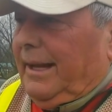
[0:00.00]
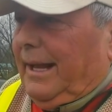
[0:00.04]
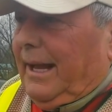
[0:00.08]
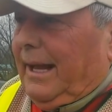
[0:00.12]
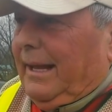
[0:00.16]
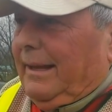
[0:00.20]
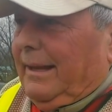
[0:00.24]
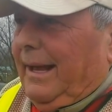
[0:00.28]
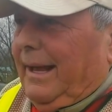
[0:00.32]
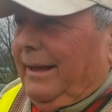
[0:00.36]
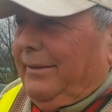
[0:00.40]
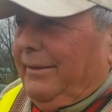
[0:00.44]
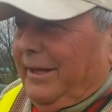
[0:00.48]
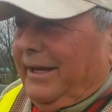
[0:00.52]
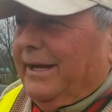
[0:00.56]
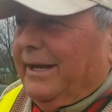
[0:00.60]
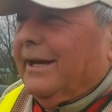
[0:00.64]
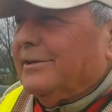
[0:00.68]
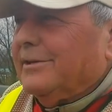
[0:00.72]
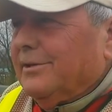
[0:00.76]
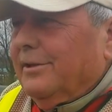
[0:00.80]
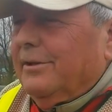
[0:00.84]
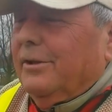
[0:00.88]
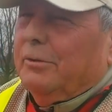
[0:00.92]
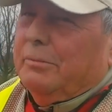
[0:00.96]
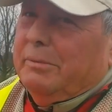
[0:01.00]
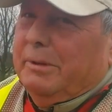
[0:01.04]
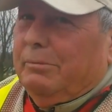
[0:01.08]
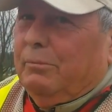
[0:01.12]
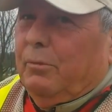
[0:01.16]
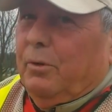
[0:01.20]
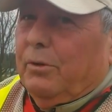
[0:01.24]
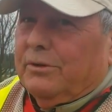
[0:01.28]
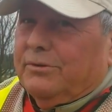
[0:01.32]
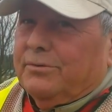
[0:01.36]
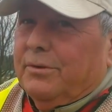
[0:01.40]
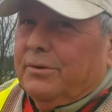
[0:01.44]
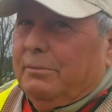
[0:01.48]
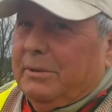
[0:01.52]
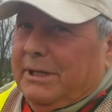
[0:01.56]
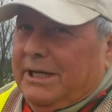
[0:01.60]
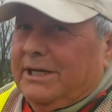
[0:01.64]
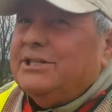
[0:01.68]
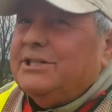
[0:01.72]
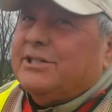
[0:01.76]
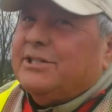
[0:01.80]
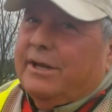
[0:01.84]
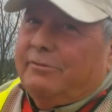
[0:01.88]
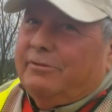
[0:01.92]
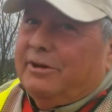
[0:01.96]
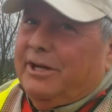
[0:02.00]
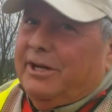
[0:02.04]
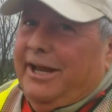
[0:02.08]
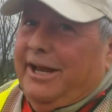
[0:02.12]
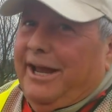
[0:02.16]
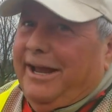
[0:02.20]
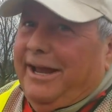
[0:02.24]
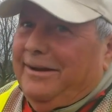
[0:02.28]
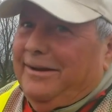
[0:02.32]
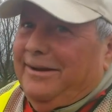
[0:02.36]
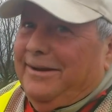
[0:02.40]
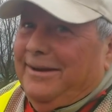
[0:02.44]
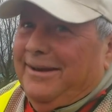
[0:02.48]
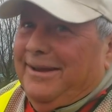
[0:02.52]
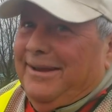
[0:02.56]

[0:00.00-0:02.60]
I think has a little bit more trouble. He's 78.